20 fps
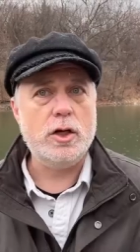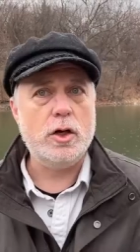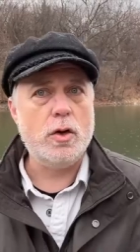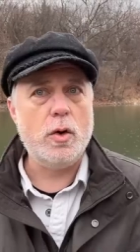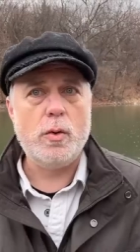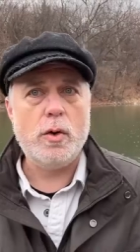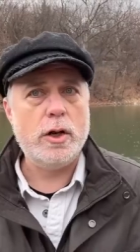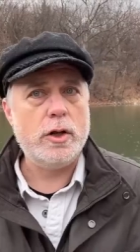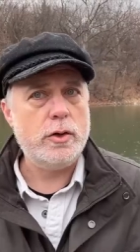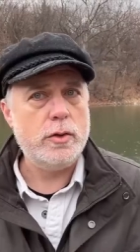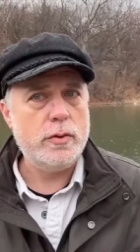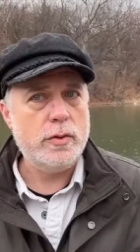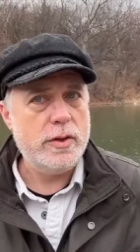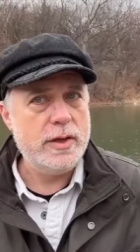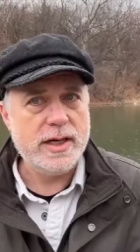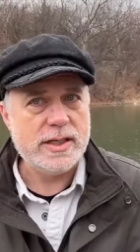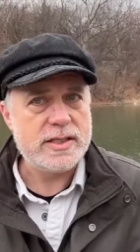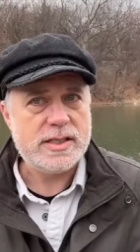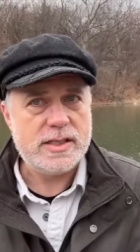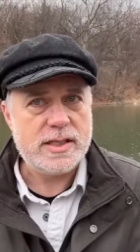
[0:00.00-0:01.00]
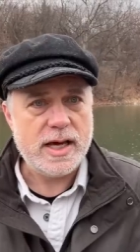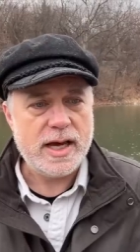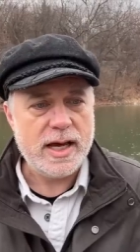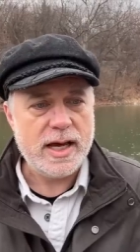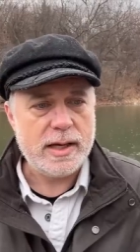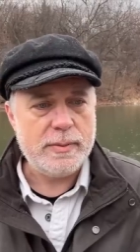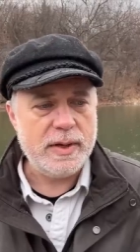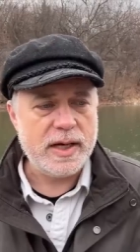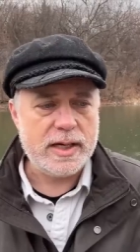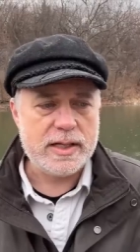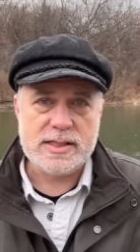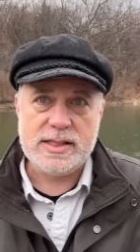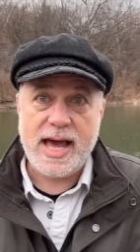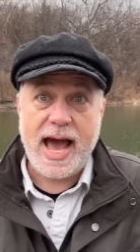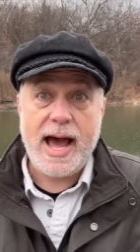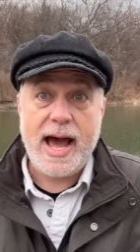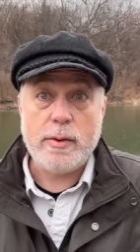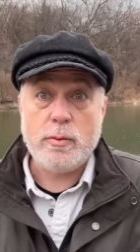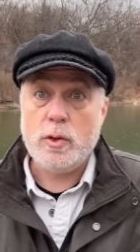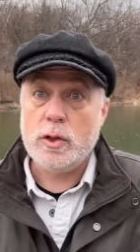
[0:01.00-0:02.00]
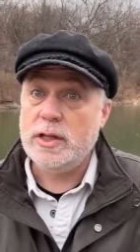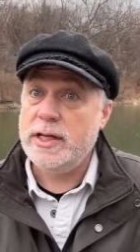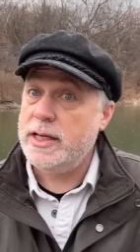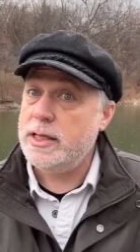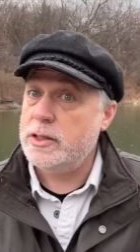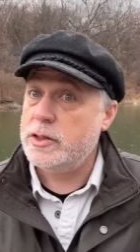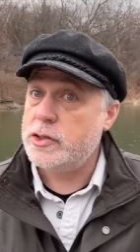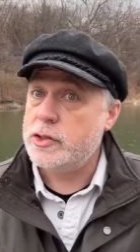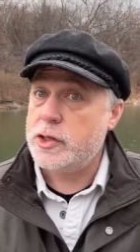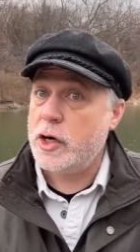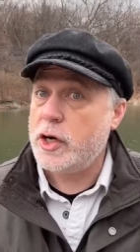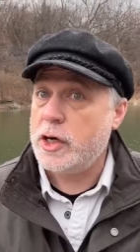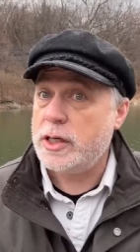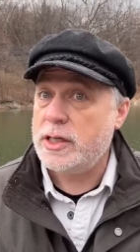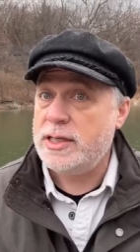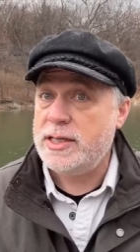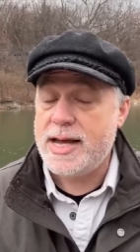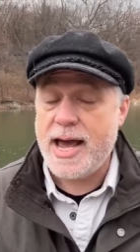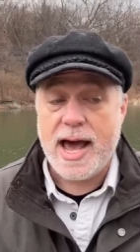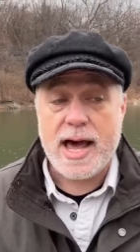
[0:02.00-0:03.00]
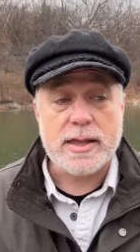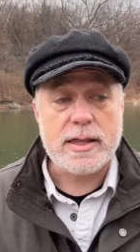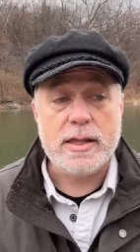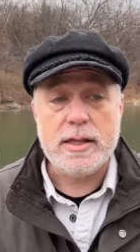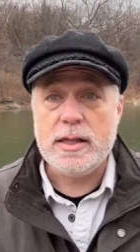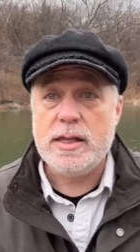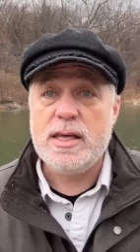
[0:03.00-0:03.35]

you don't want to do this thing because that will lead to certain death.